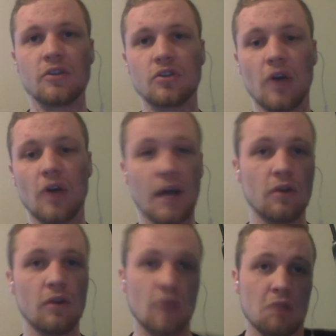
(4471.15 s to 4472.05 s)
So I
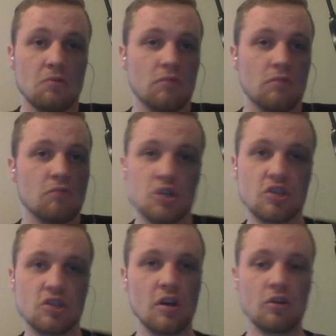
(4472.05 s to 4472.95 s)
don't like, we're
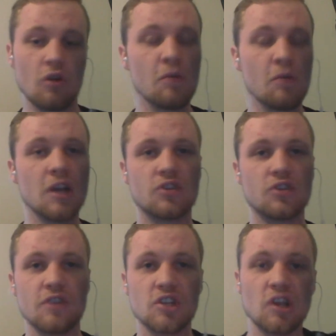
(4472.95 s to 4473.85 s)
just going to grow money
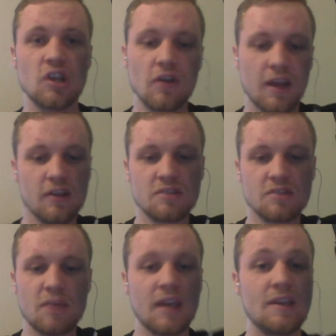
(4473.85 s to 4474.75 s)
trees, you know? Like it
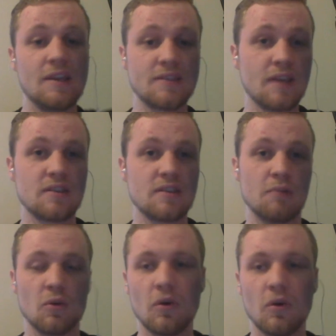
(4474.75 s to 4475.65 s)
doesn't make any sense,
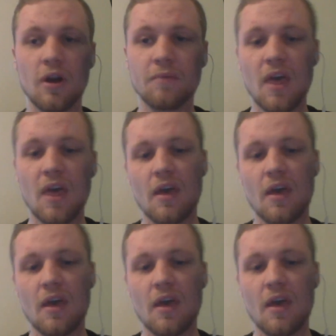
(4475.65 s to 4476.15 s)
number one.